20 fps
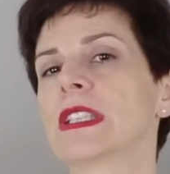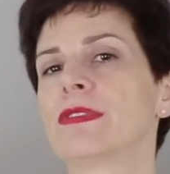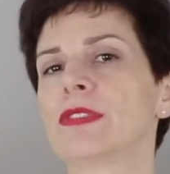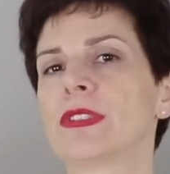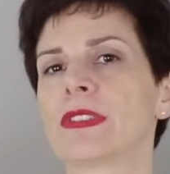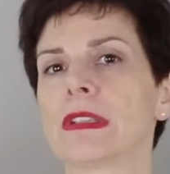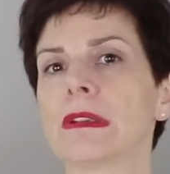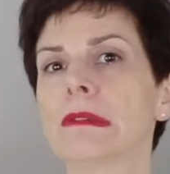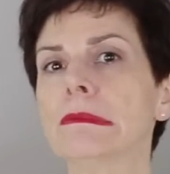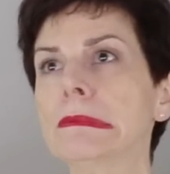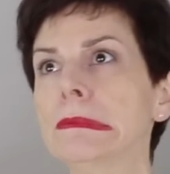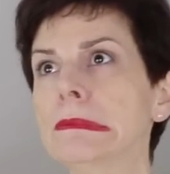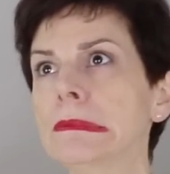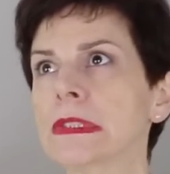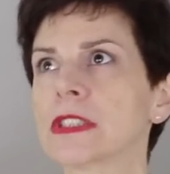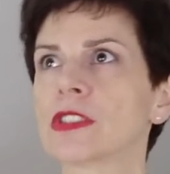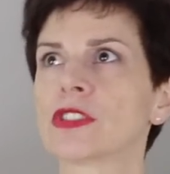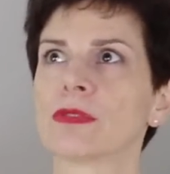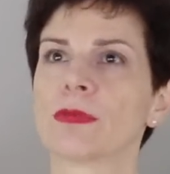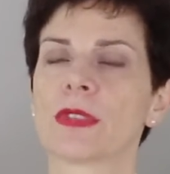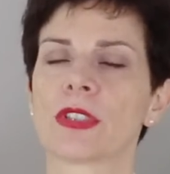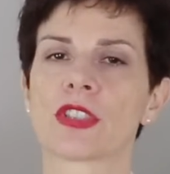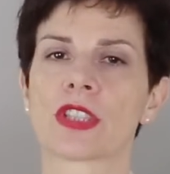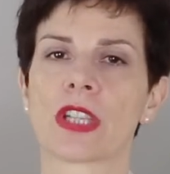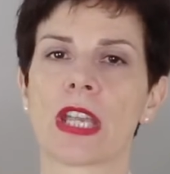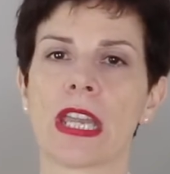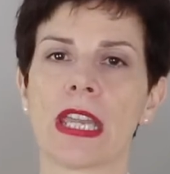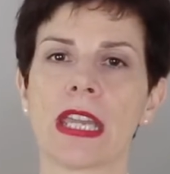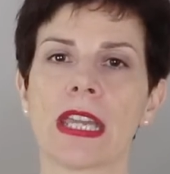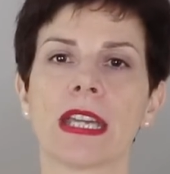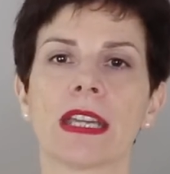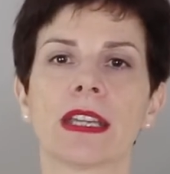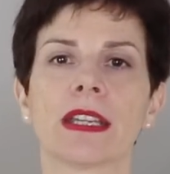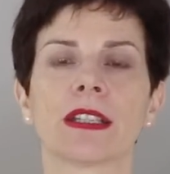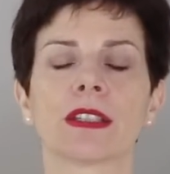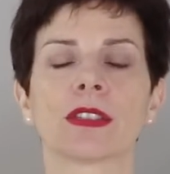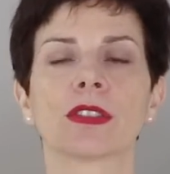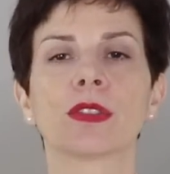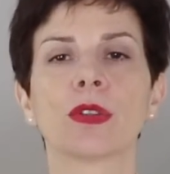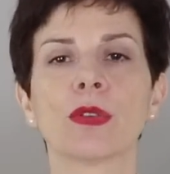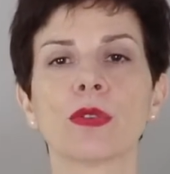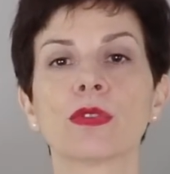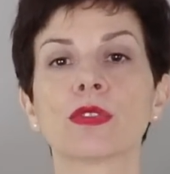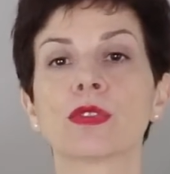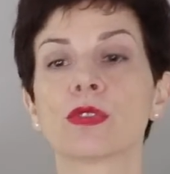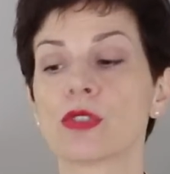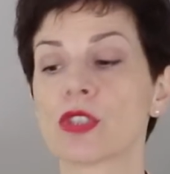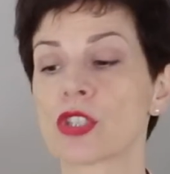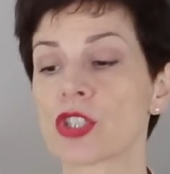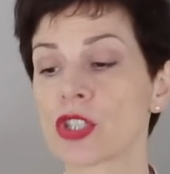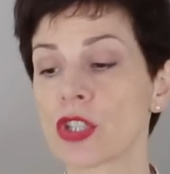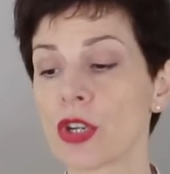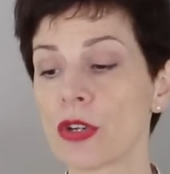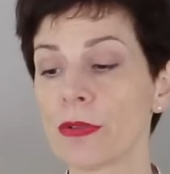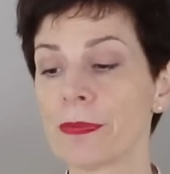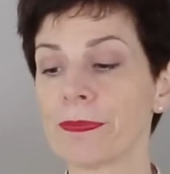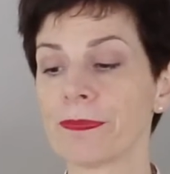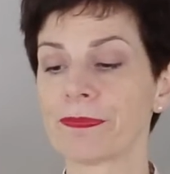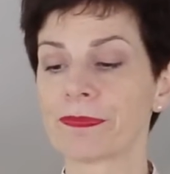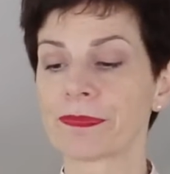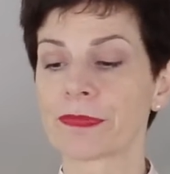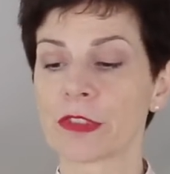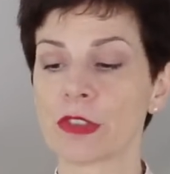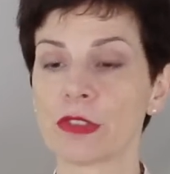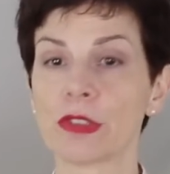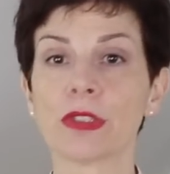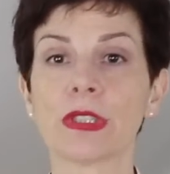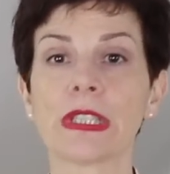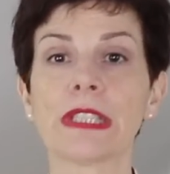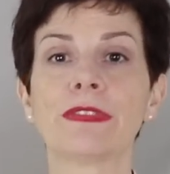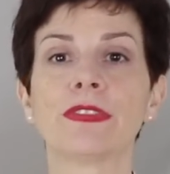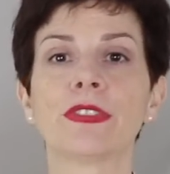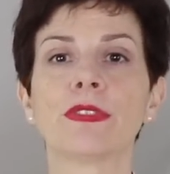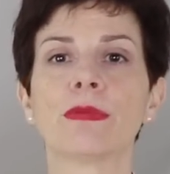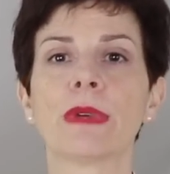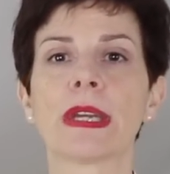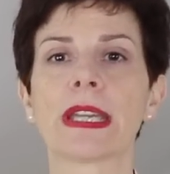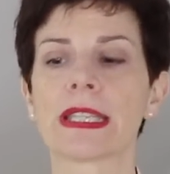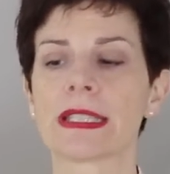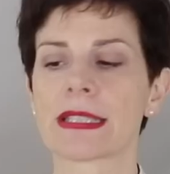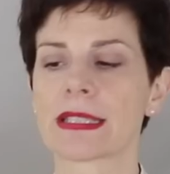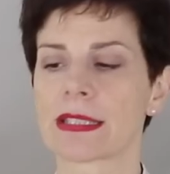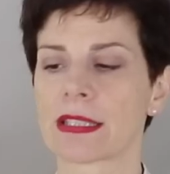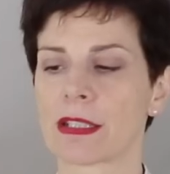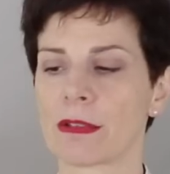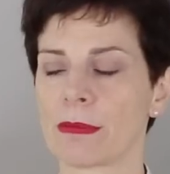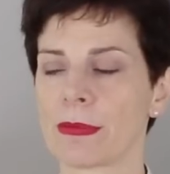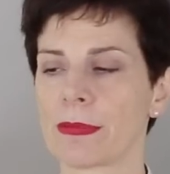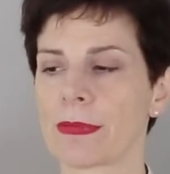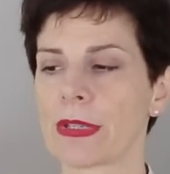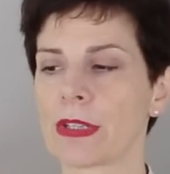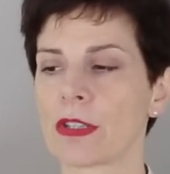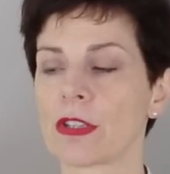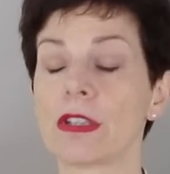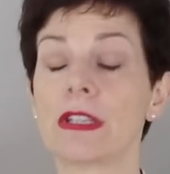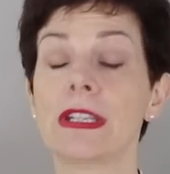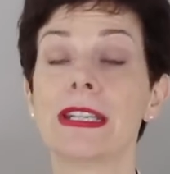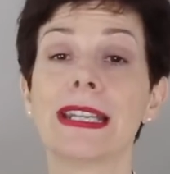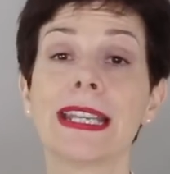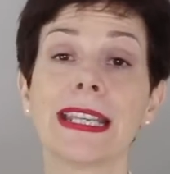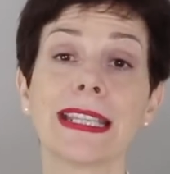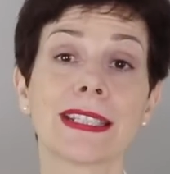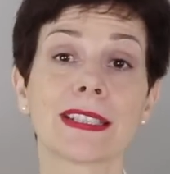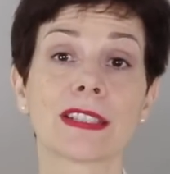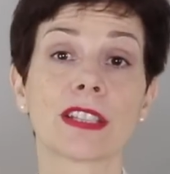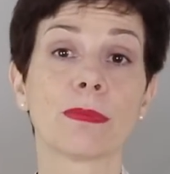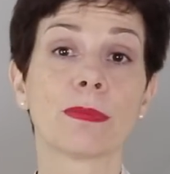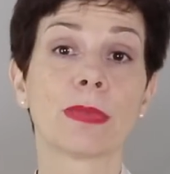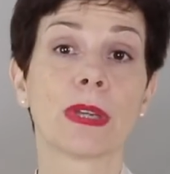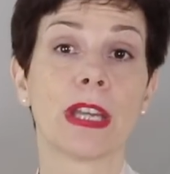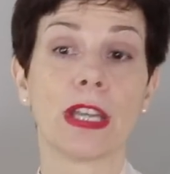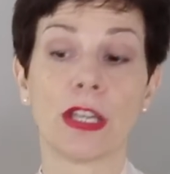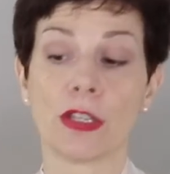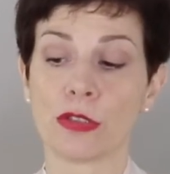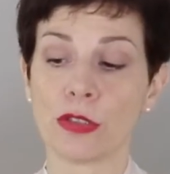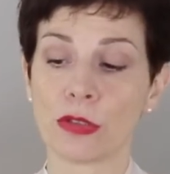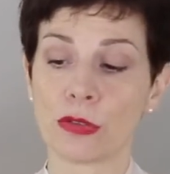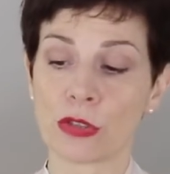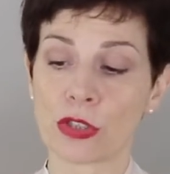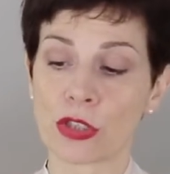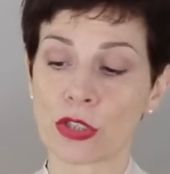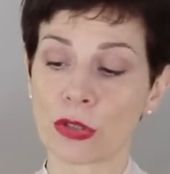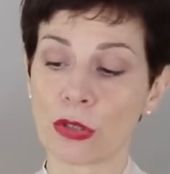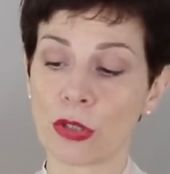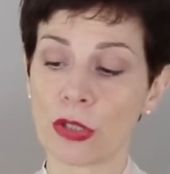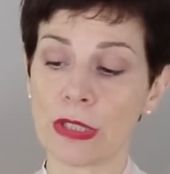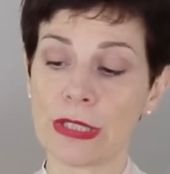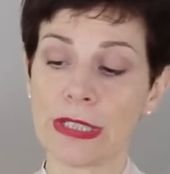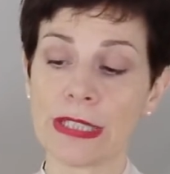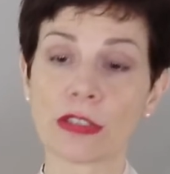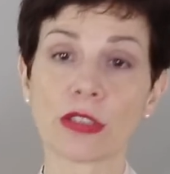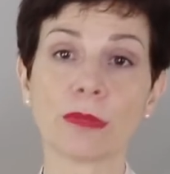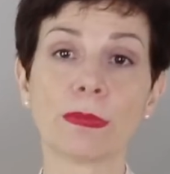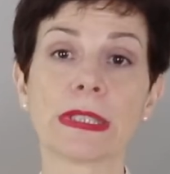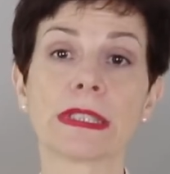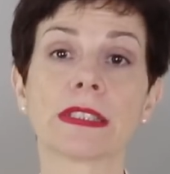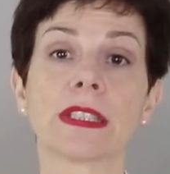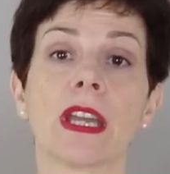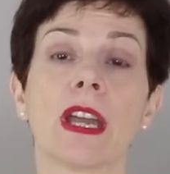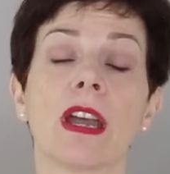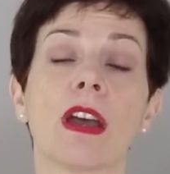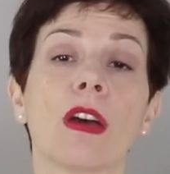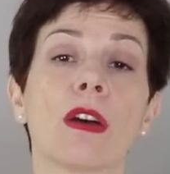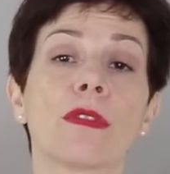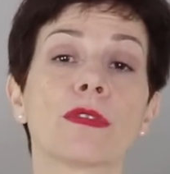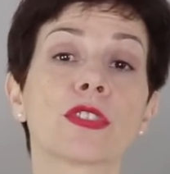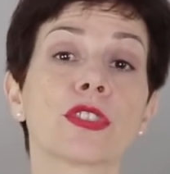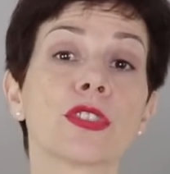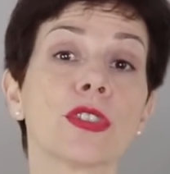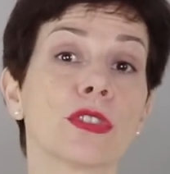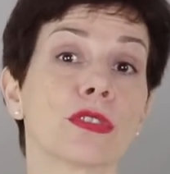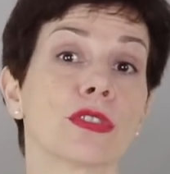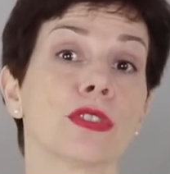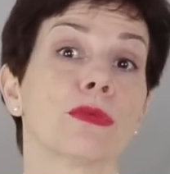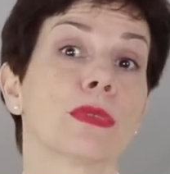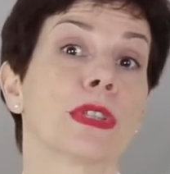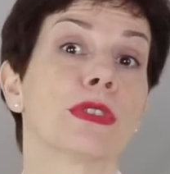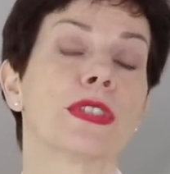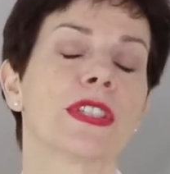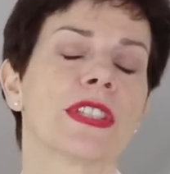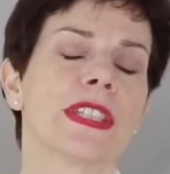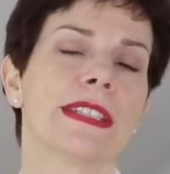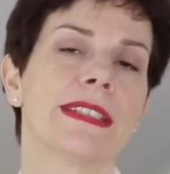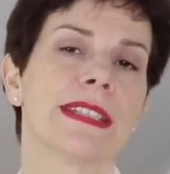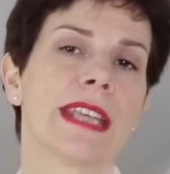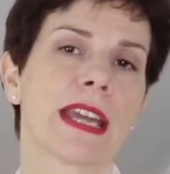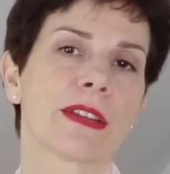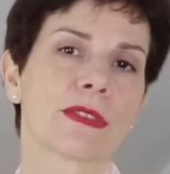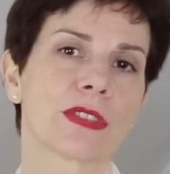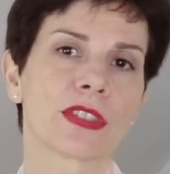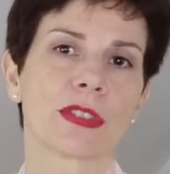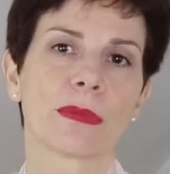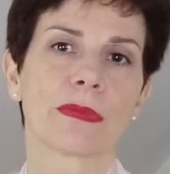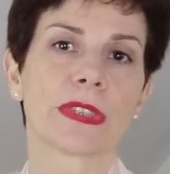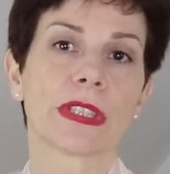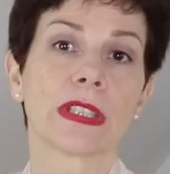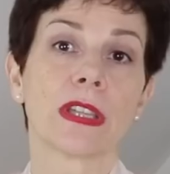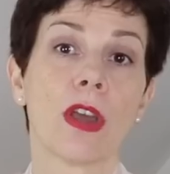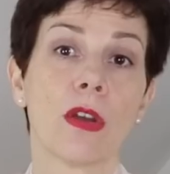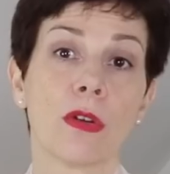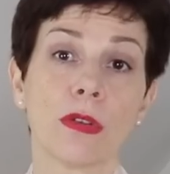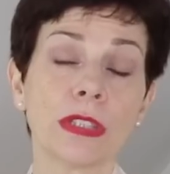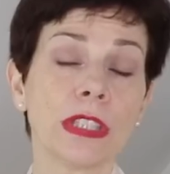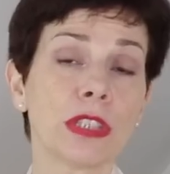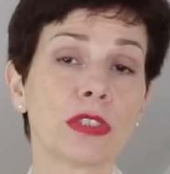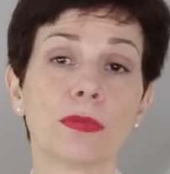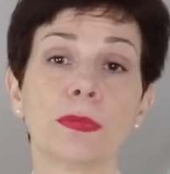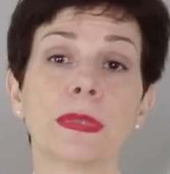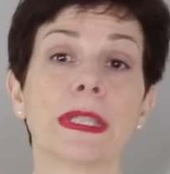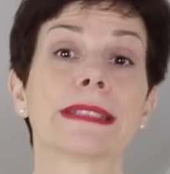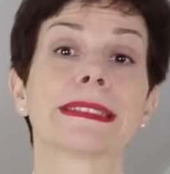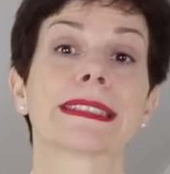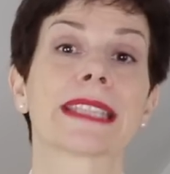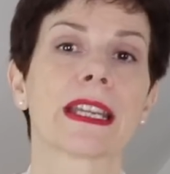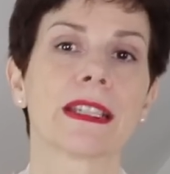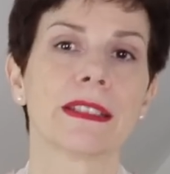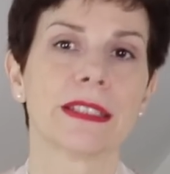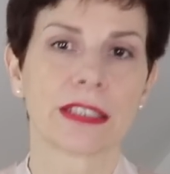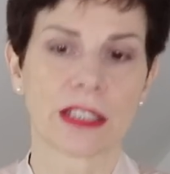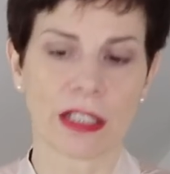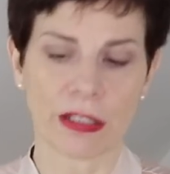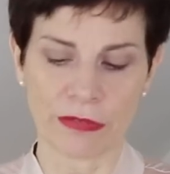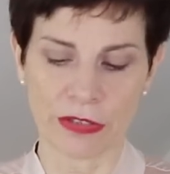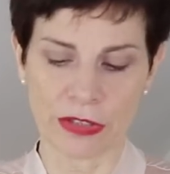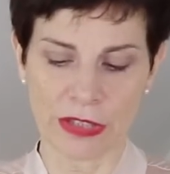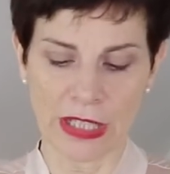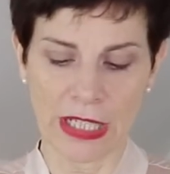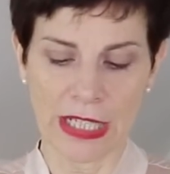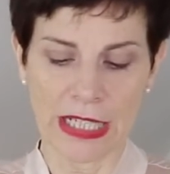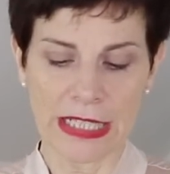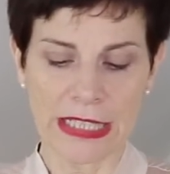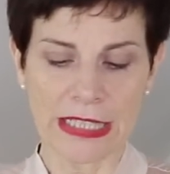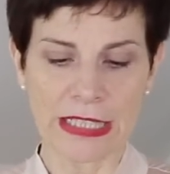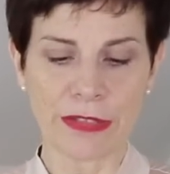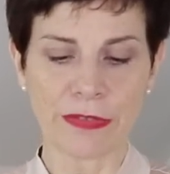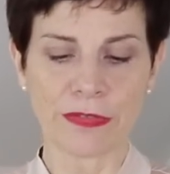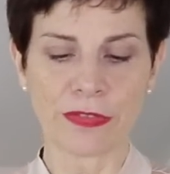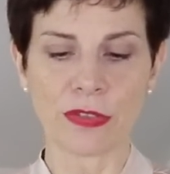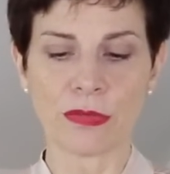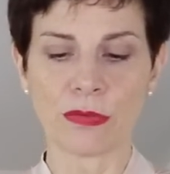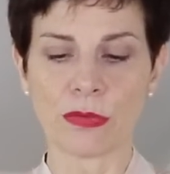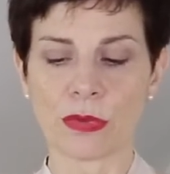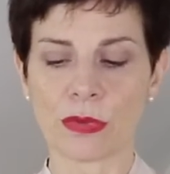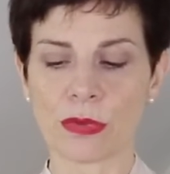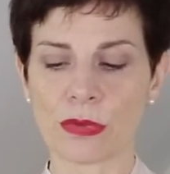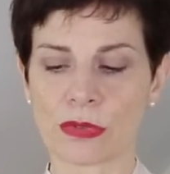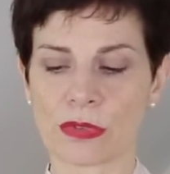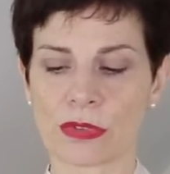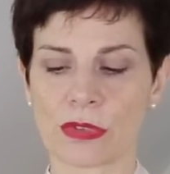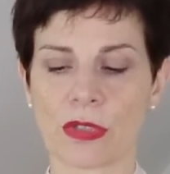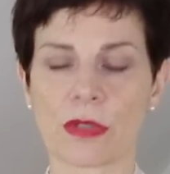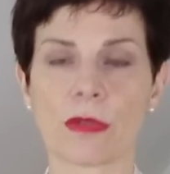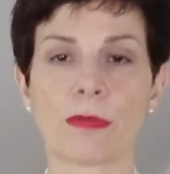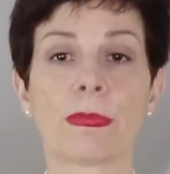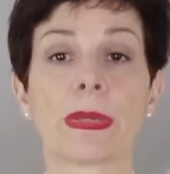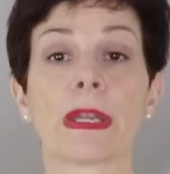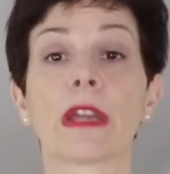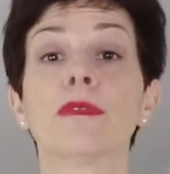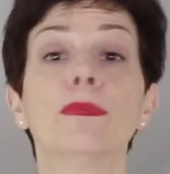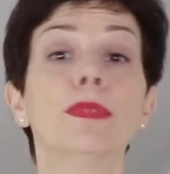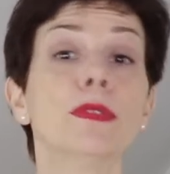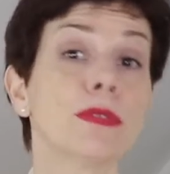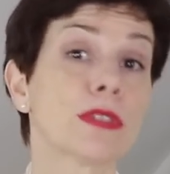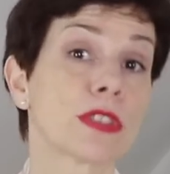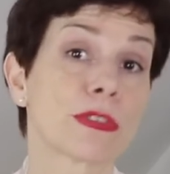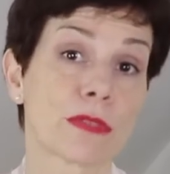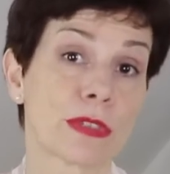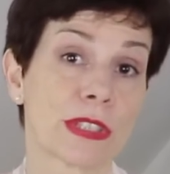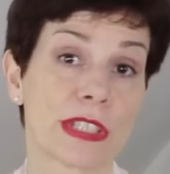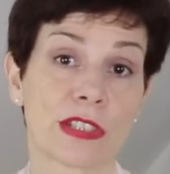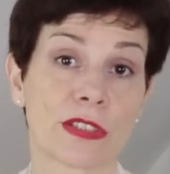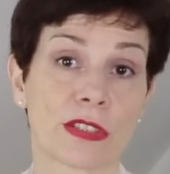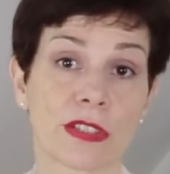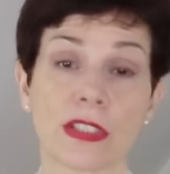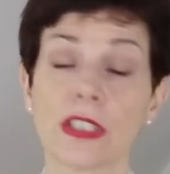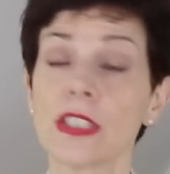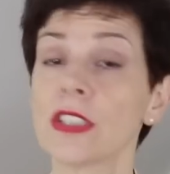If you think, ooh, it's too much gold to show, you know, if you wear some lace-up, you could show a little bit of sock, you know, when you sit down or something, or they could be entirely covered if you wore a pair of boots, for instance.